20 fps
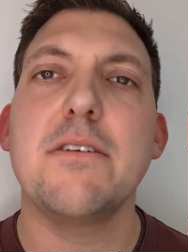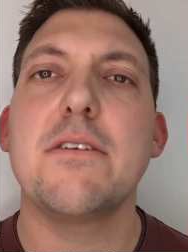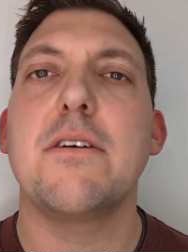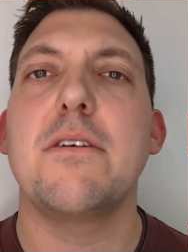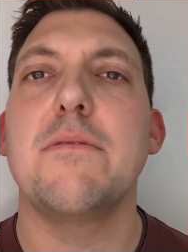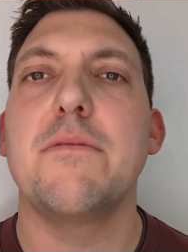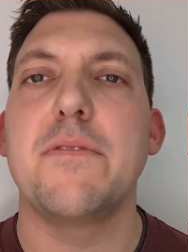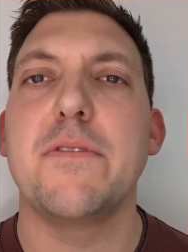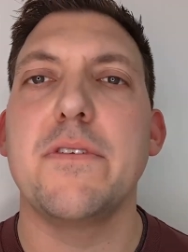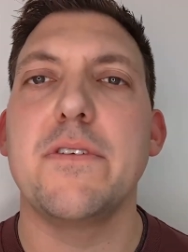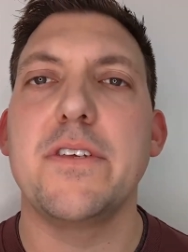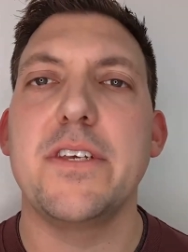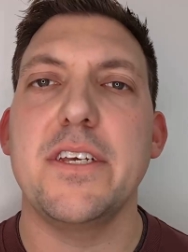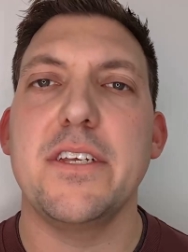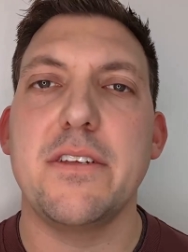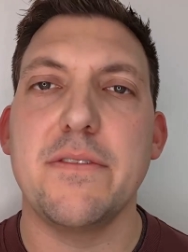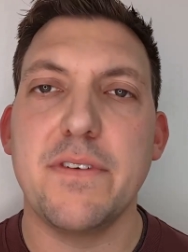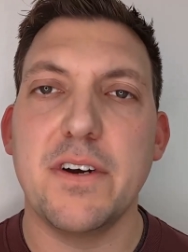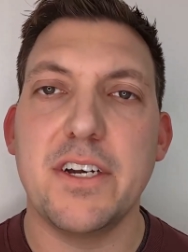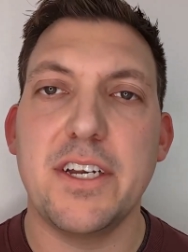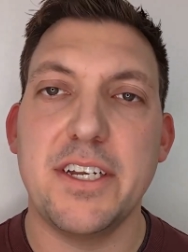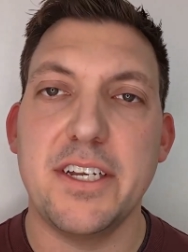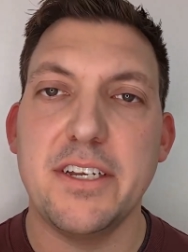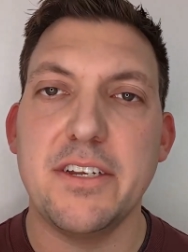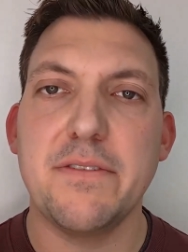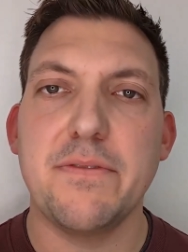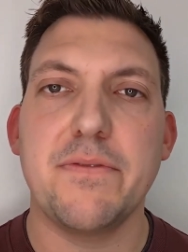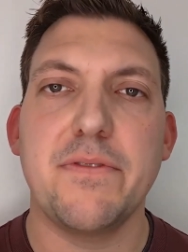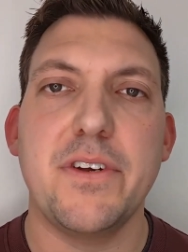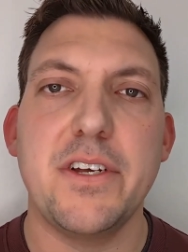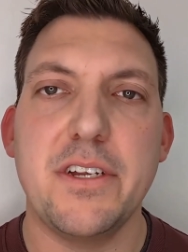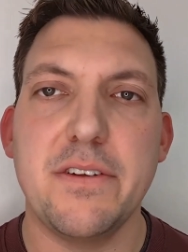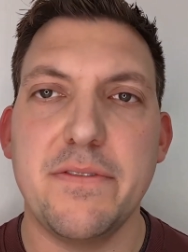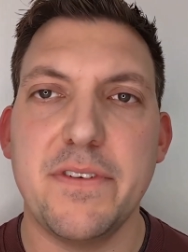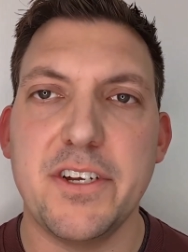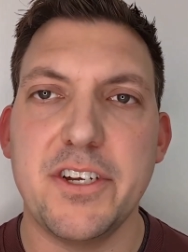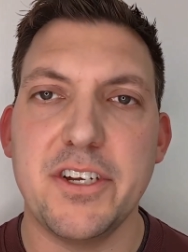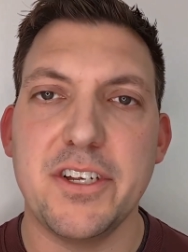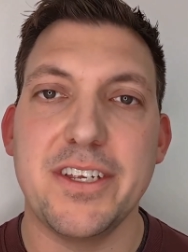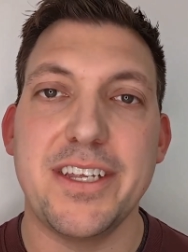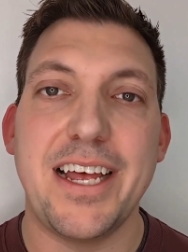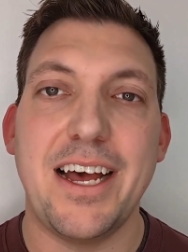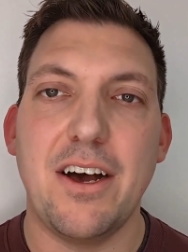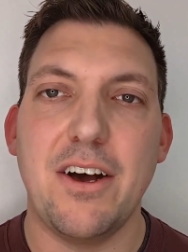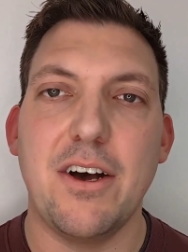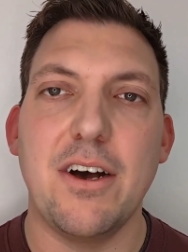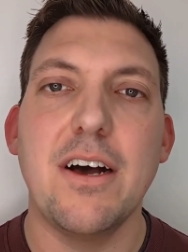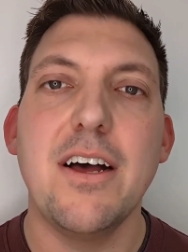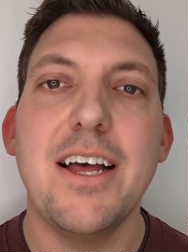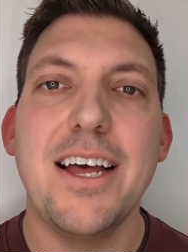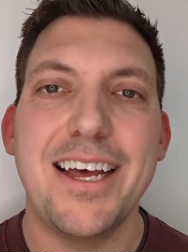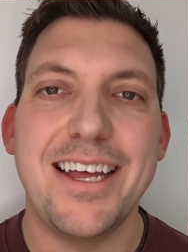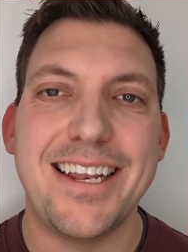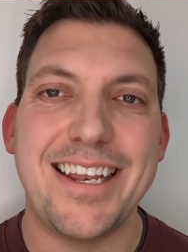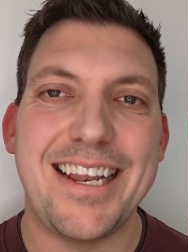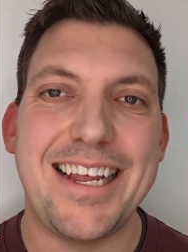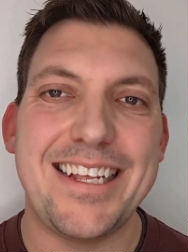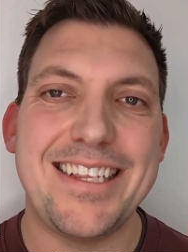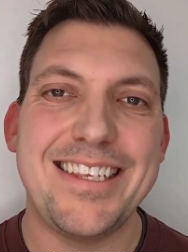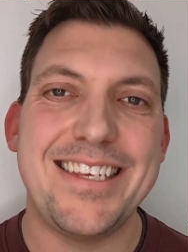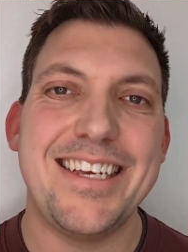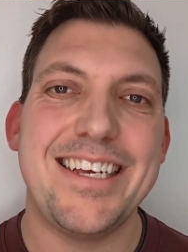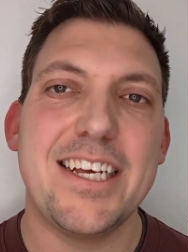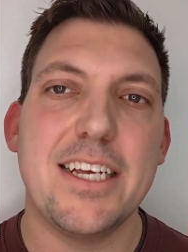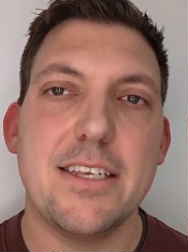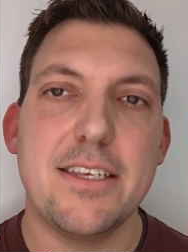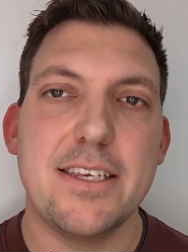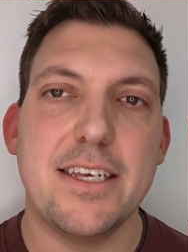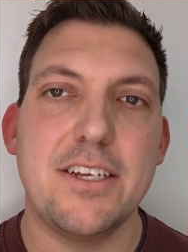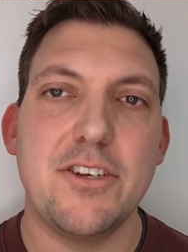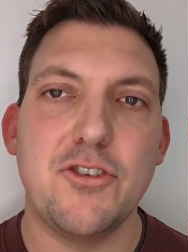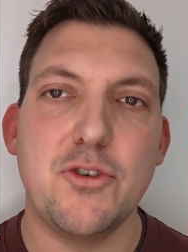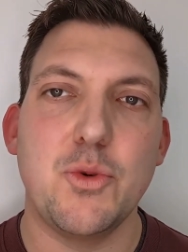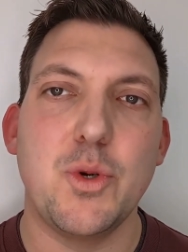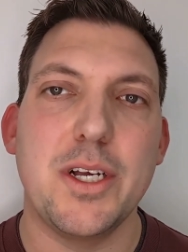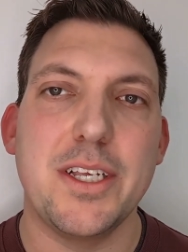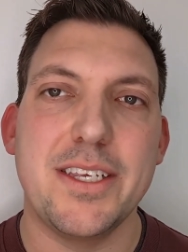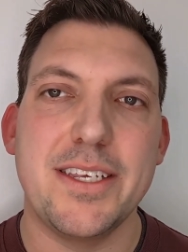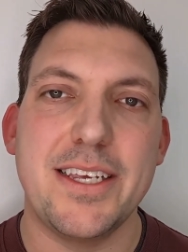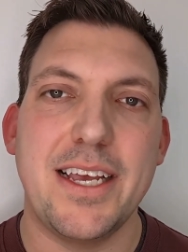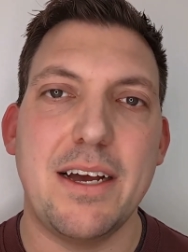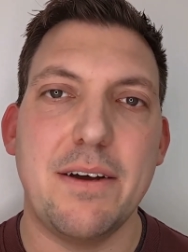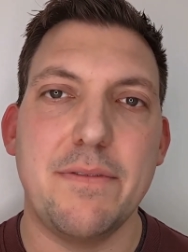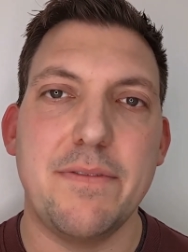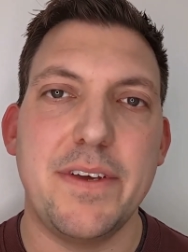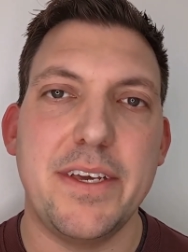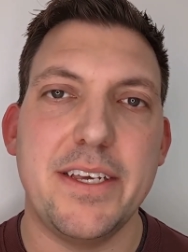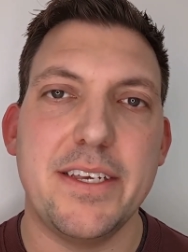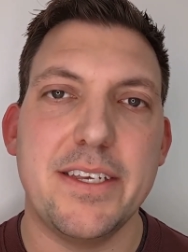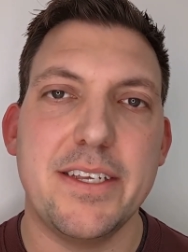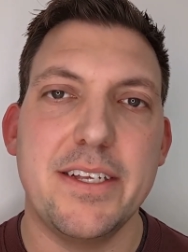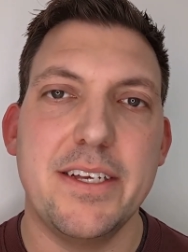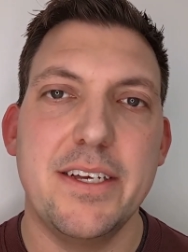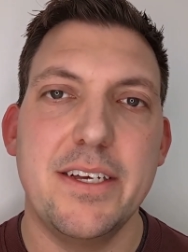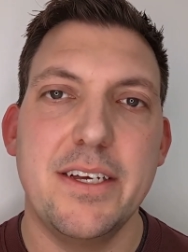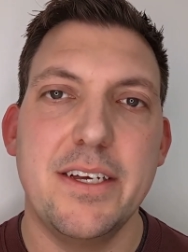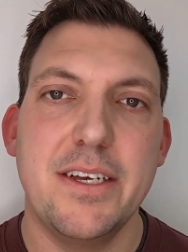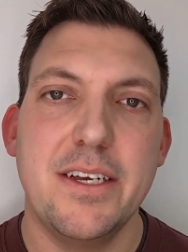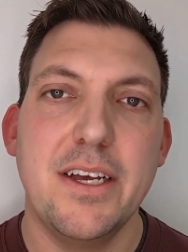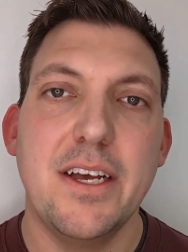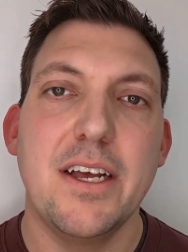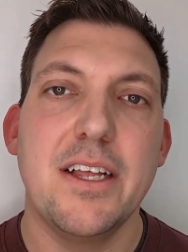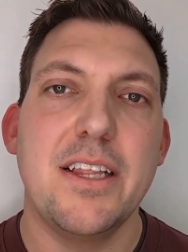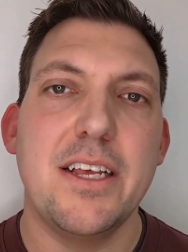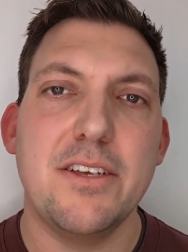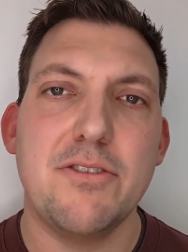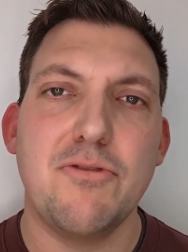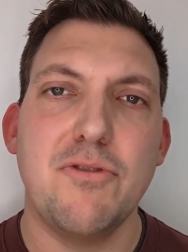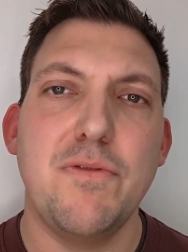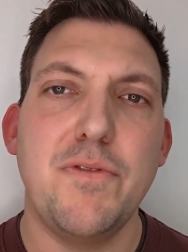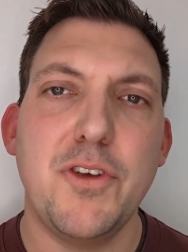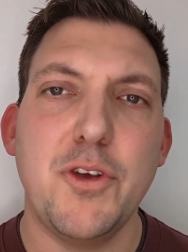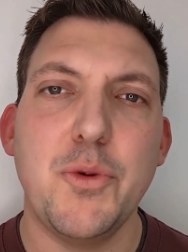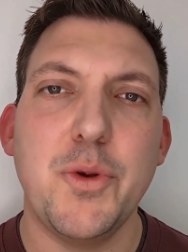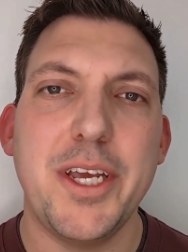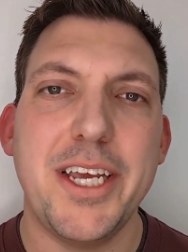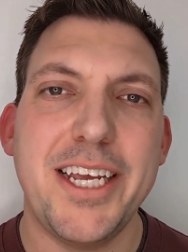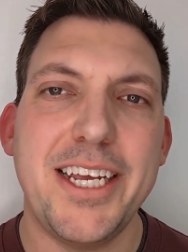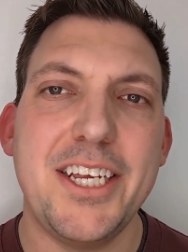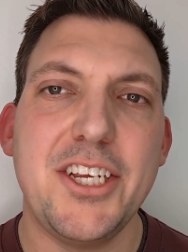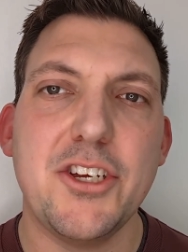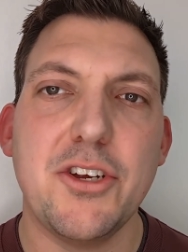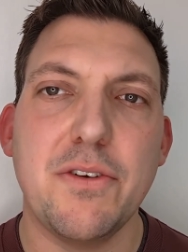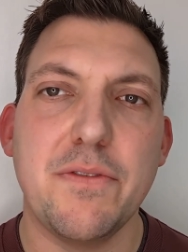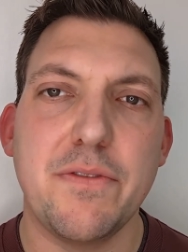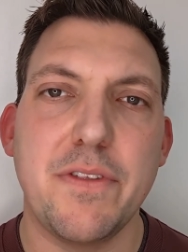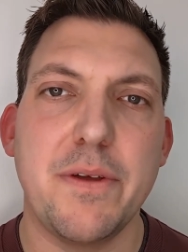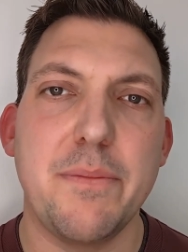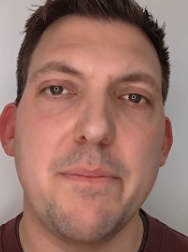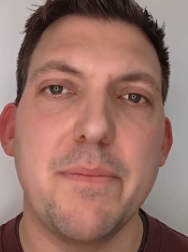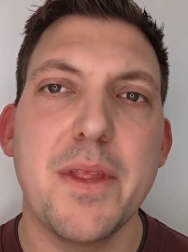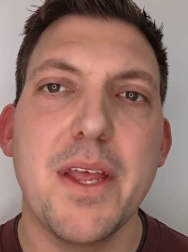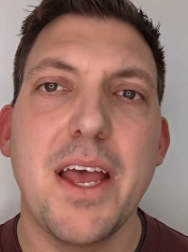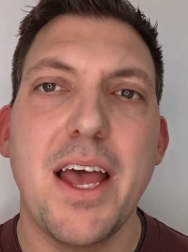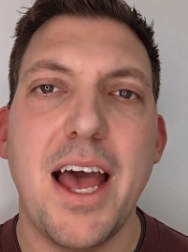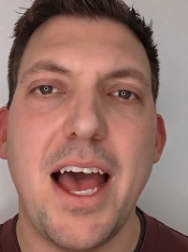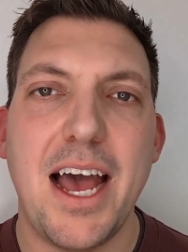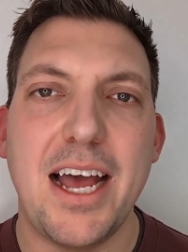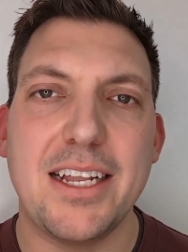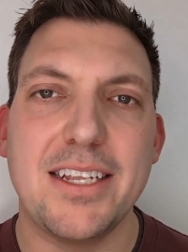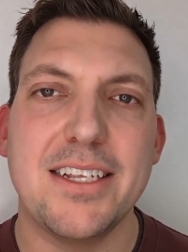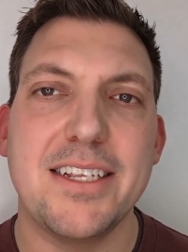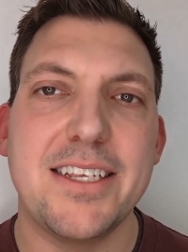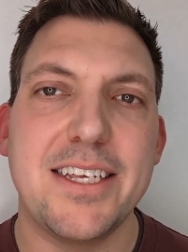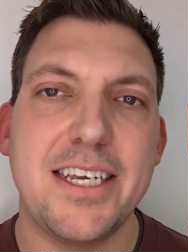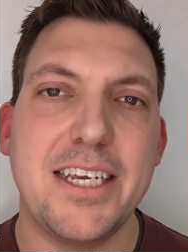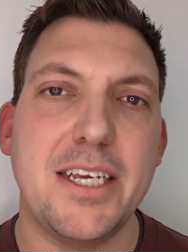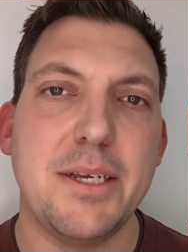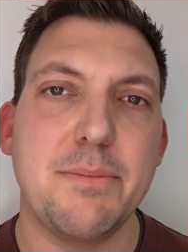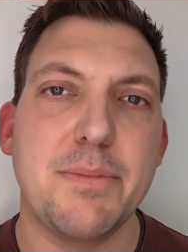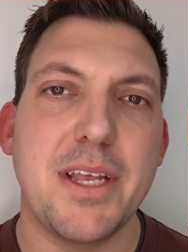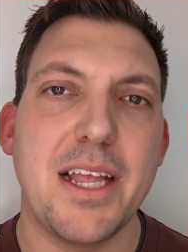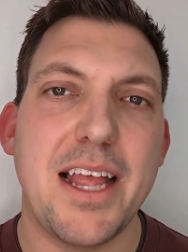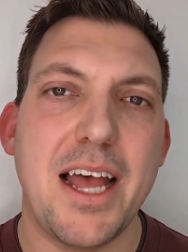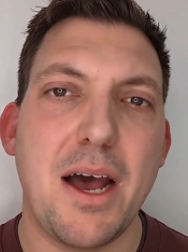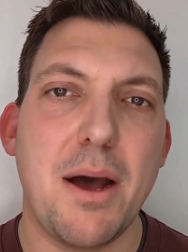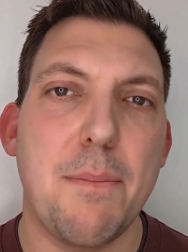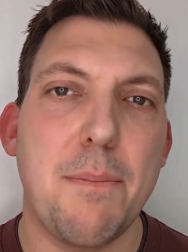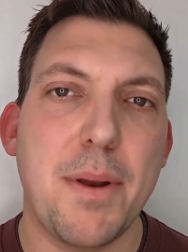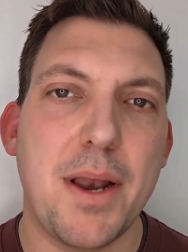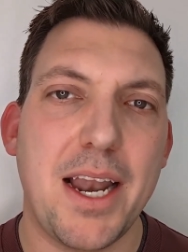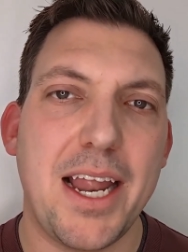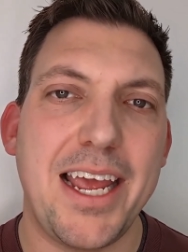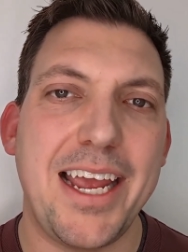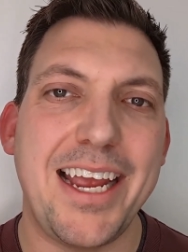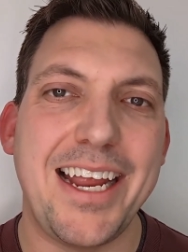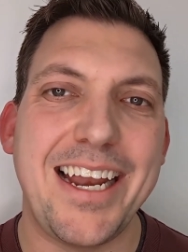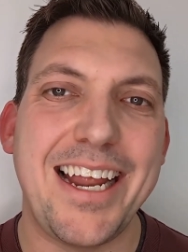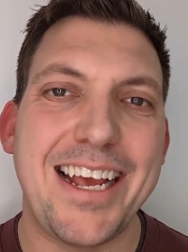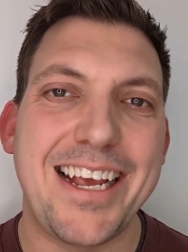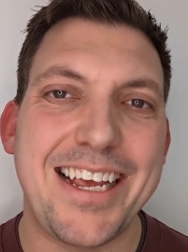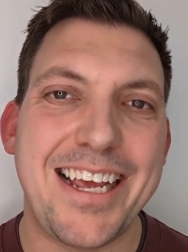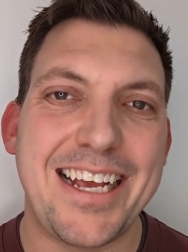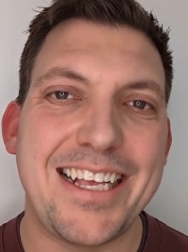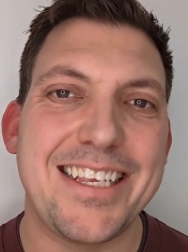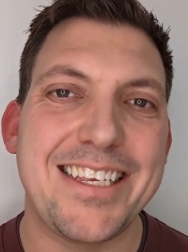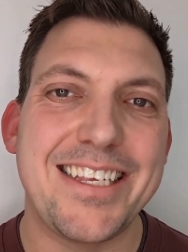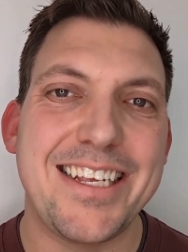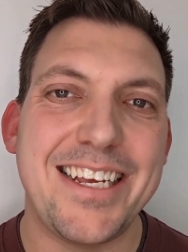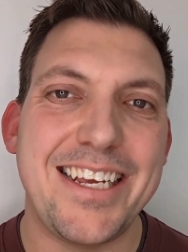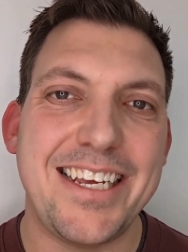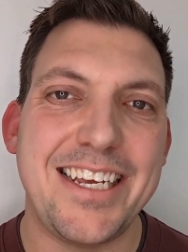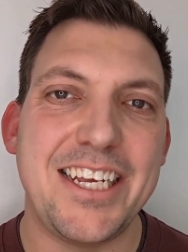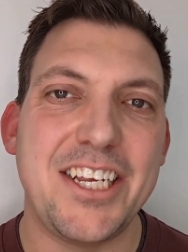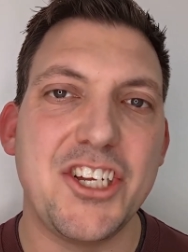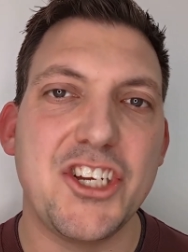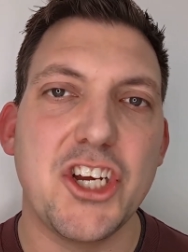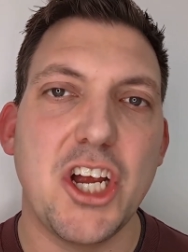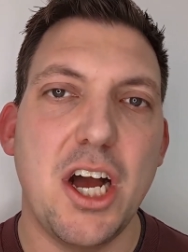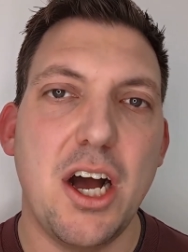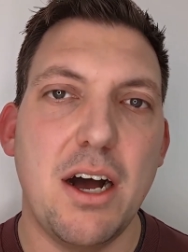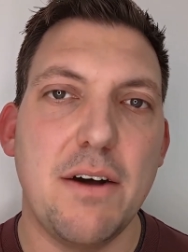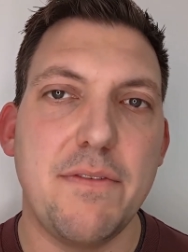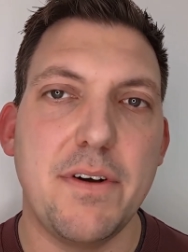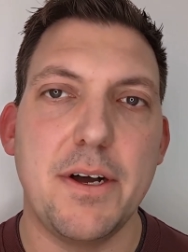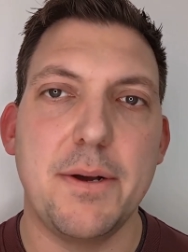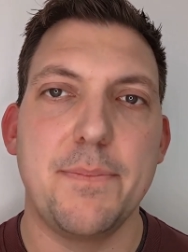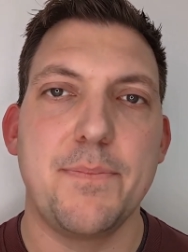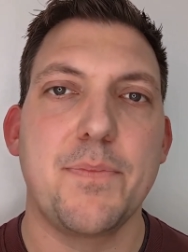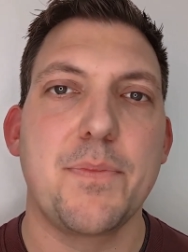Conference is divided into 3 divisions that are Atlantic, Central, and Southeast. Let's review each of them and the teams that are playing against each other.